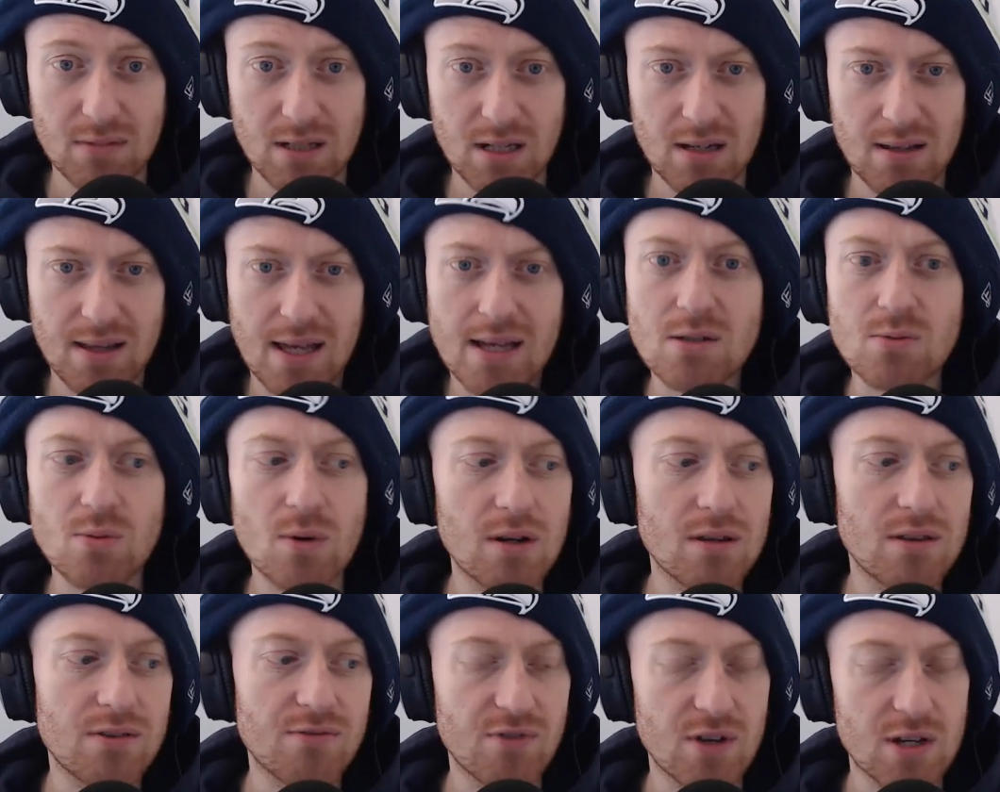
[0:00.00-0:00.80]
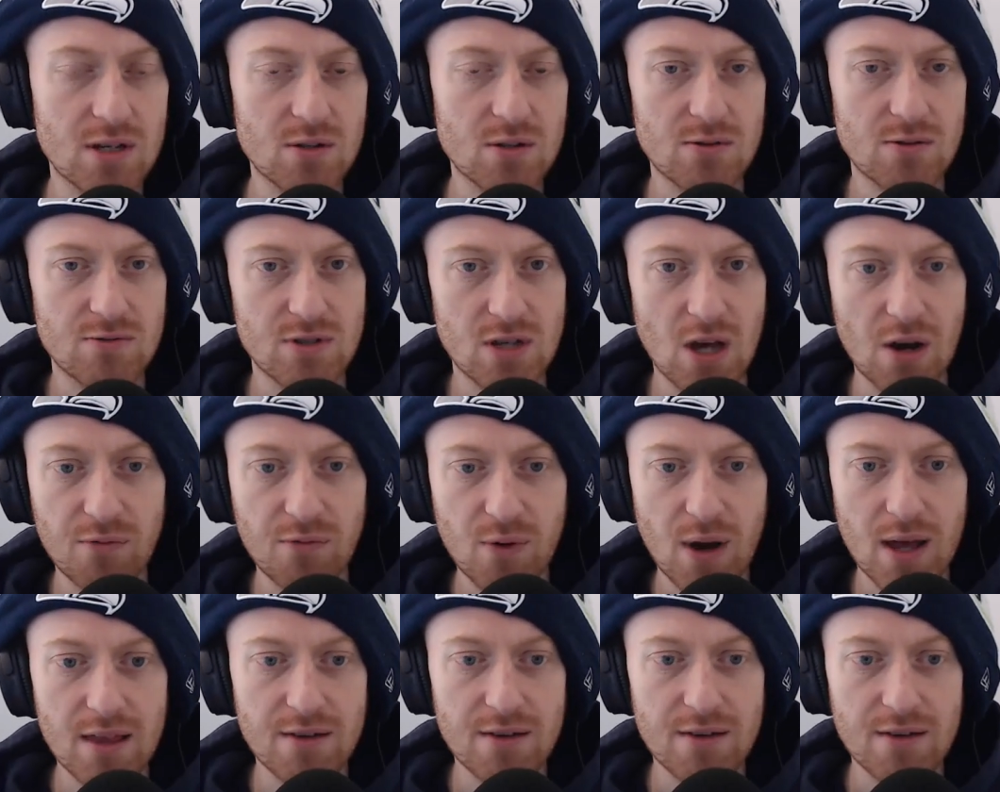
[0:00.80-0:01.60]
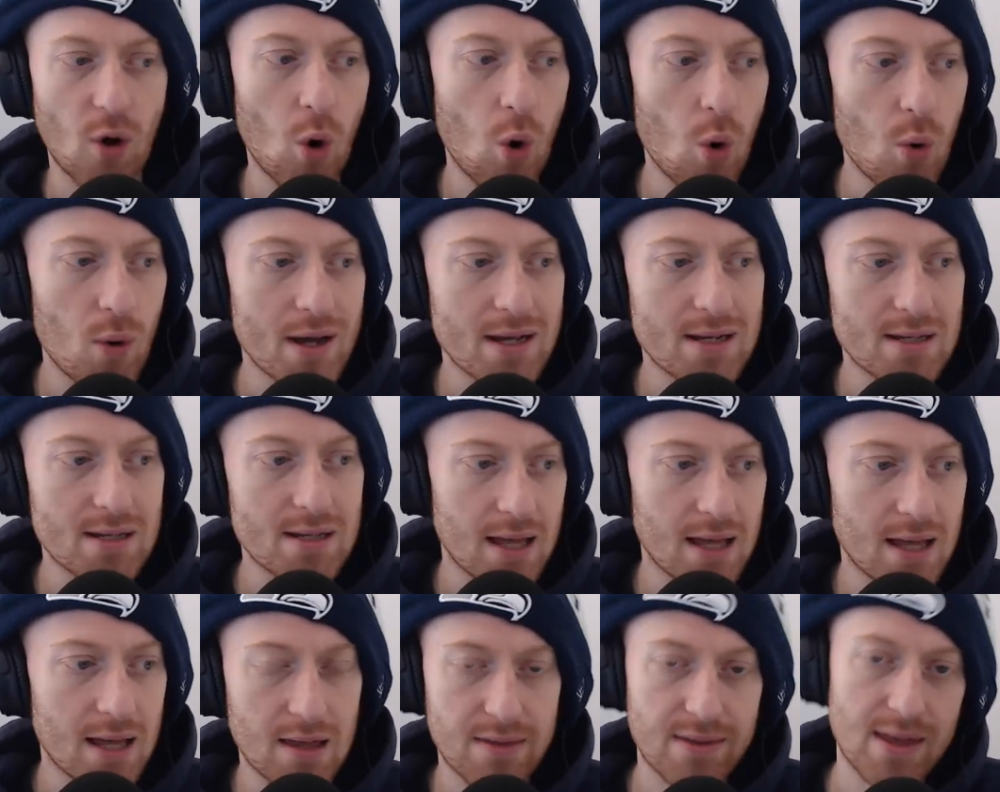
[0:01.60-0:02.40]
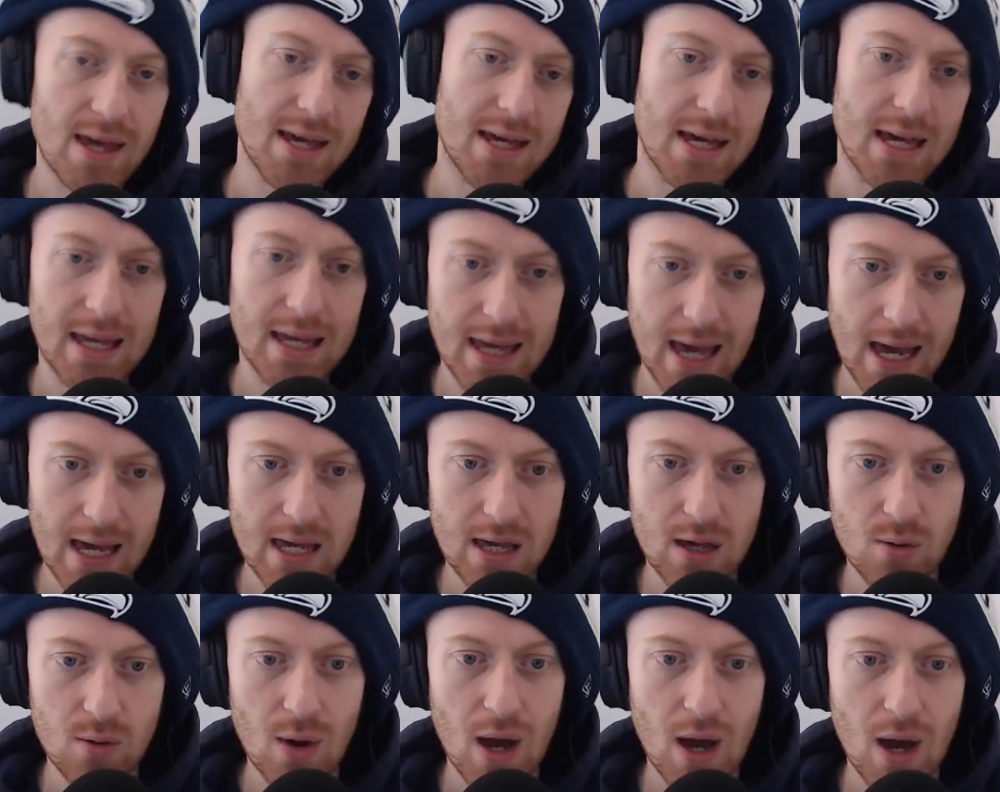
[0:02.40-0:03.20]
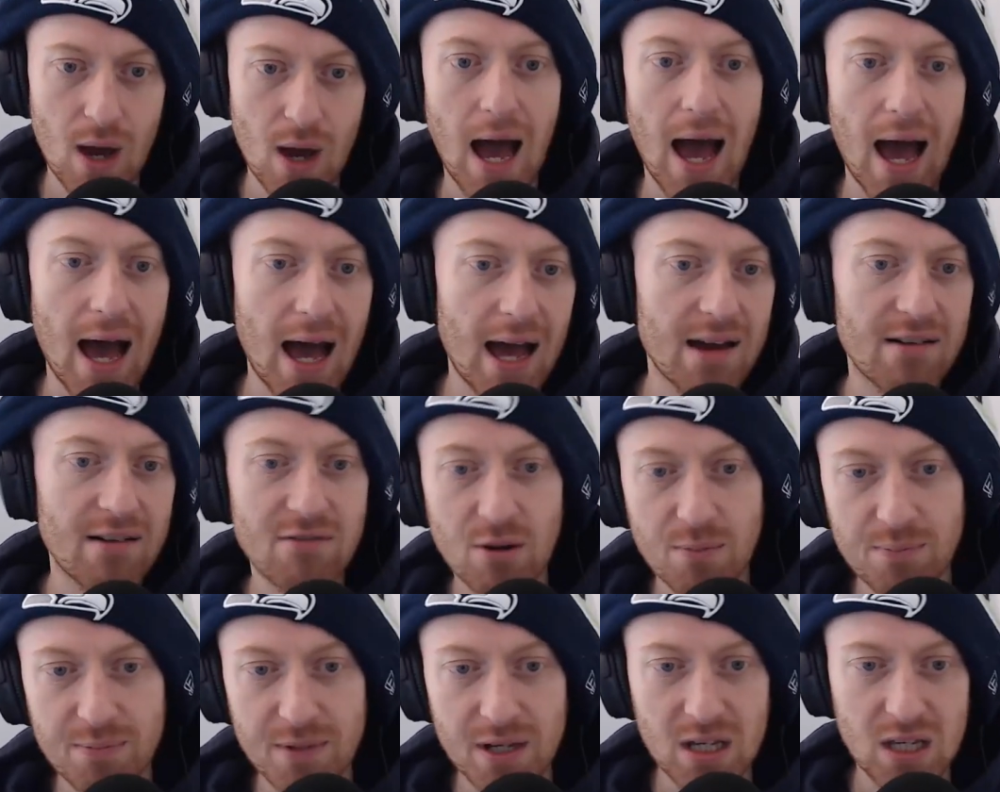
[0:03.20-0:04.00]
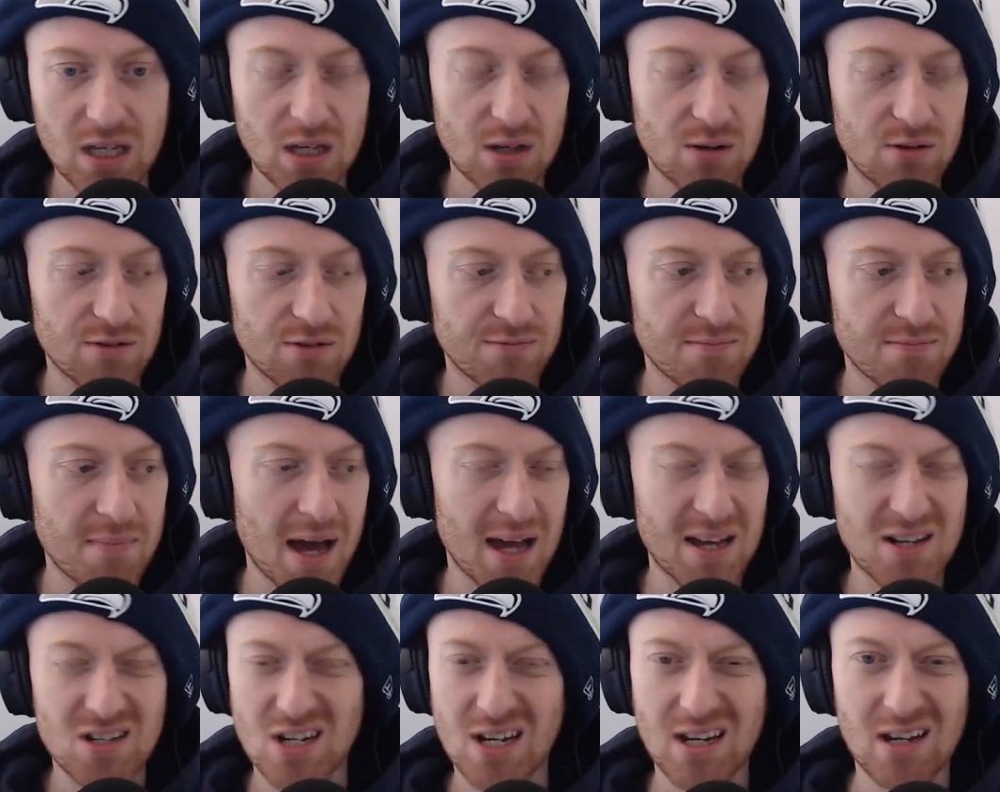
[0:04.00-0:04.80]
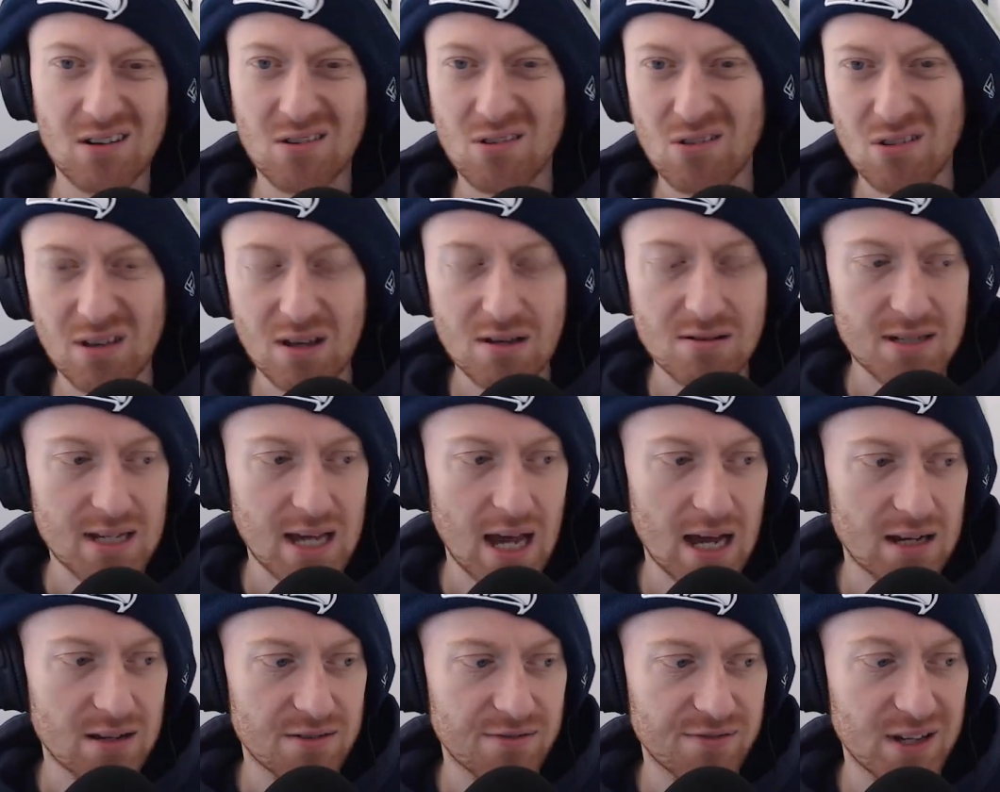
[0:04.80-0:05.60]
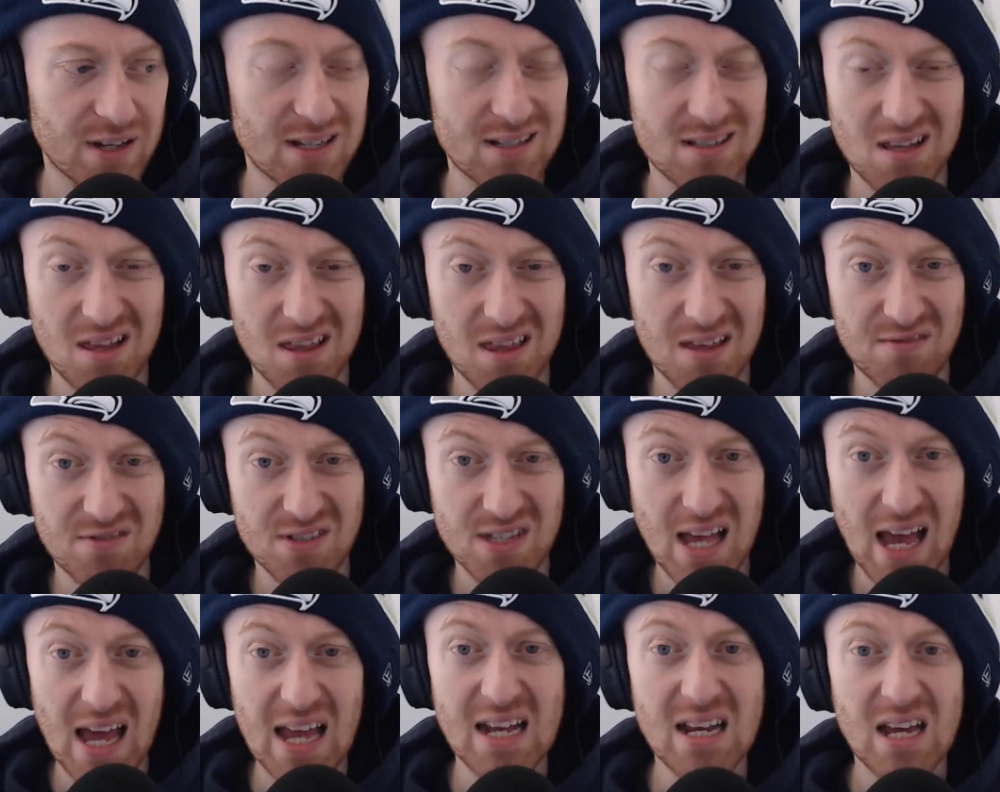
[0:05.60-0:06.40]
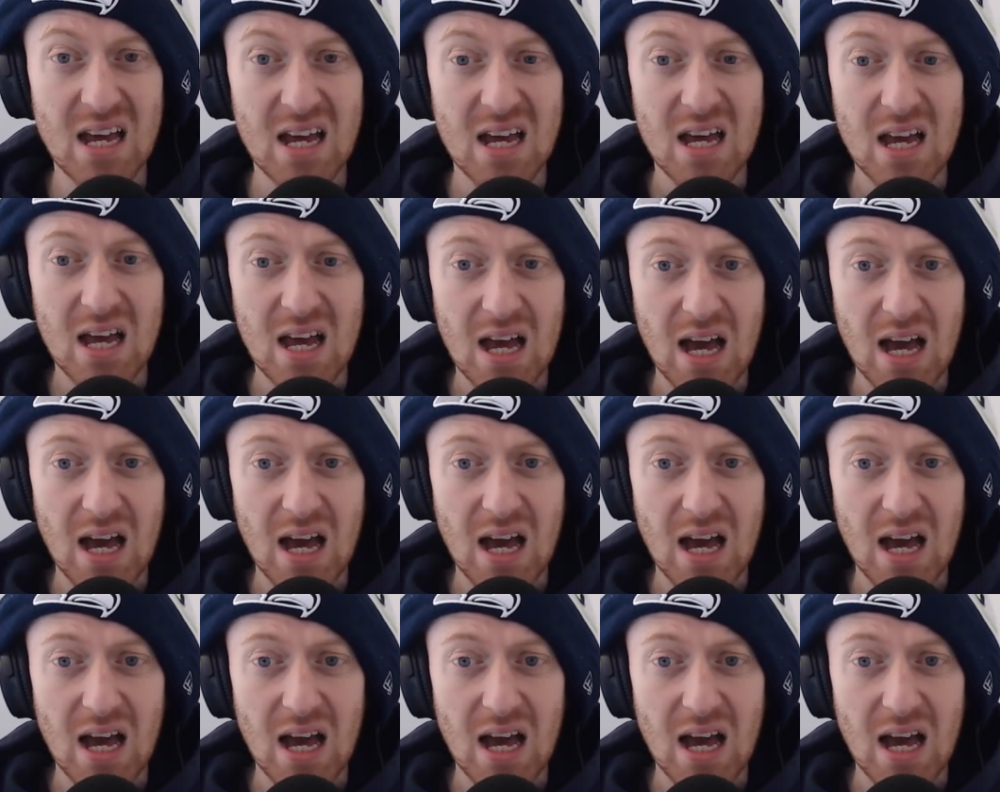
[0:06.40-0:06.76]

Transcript: That's one of the things with software. They've always said they can get you higher up the queue of matching and all those kind of things that they've said.